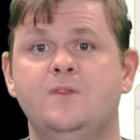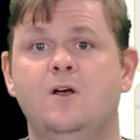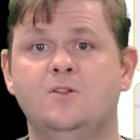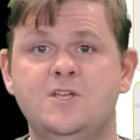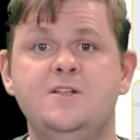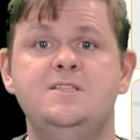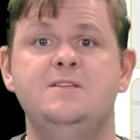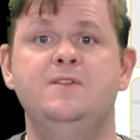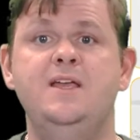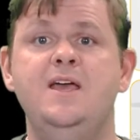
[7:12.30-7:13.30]

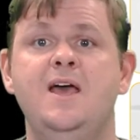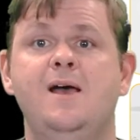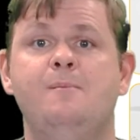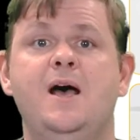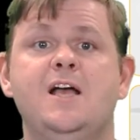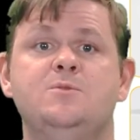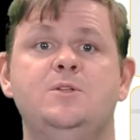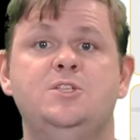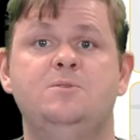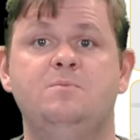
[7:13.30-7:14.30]
Alternatively, parts
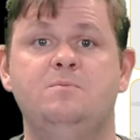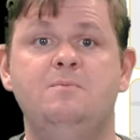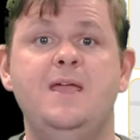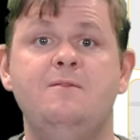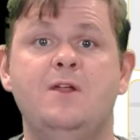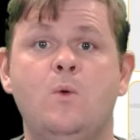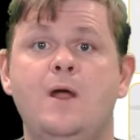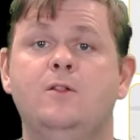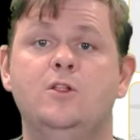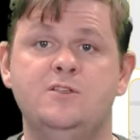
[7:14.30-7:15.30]
which may
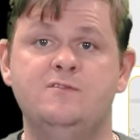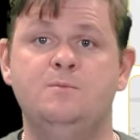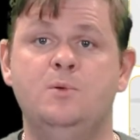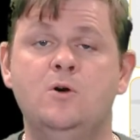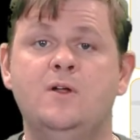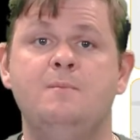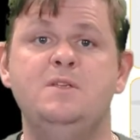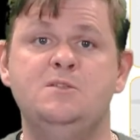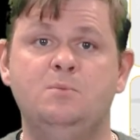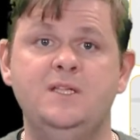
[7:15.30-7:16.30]
require a lot of support can be
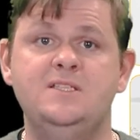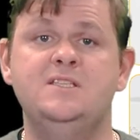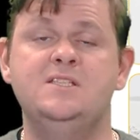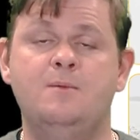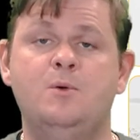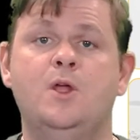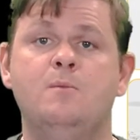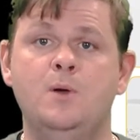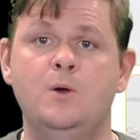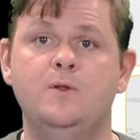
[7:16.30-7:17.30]
split into separate
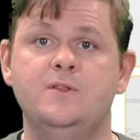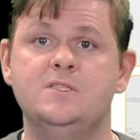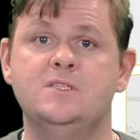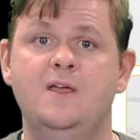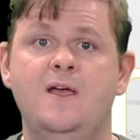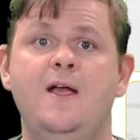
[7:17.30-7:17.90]
components.